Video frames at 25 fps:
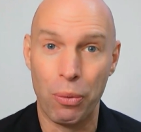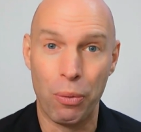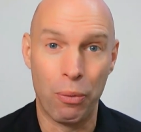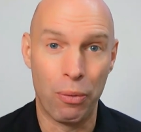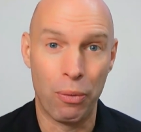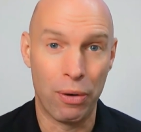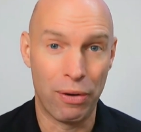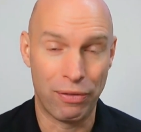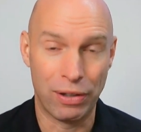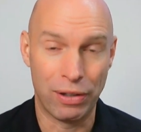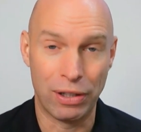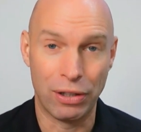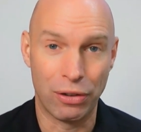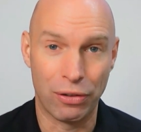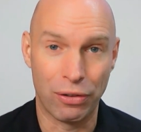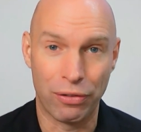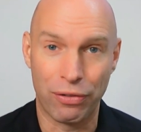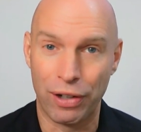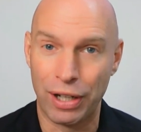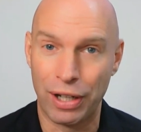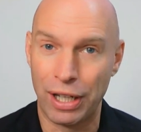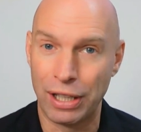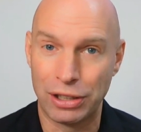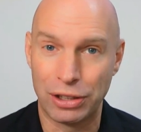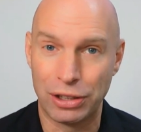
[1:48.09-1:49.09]
within your
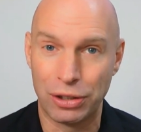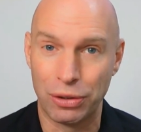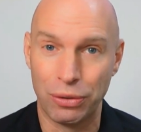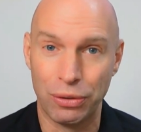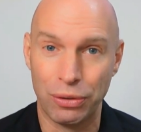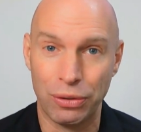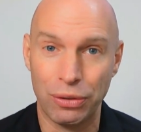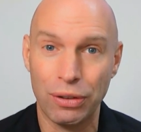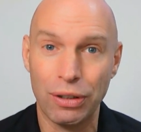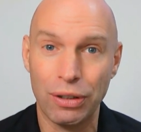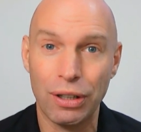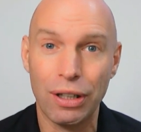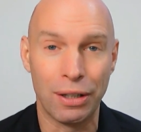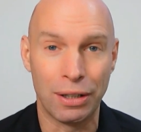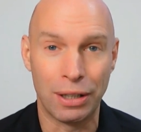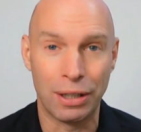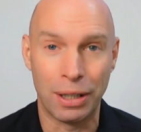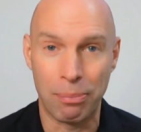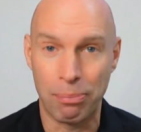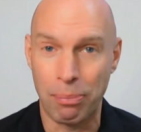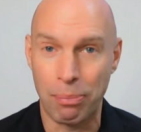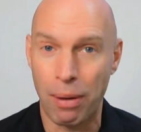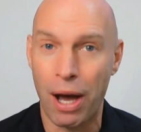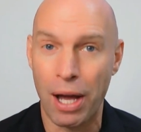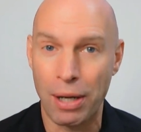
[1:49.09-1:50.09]
financial
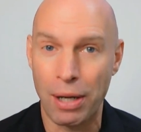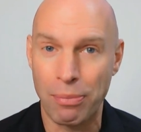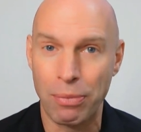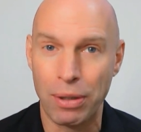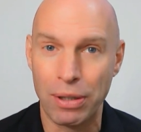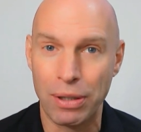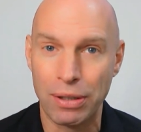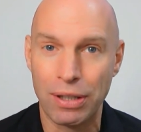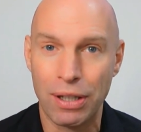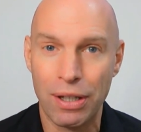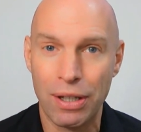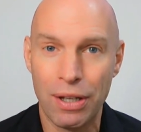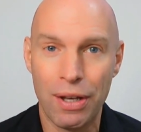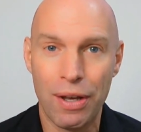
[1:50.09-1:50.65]
department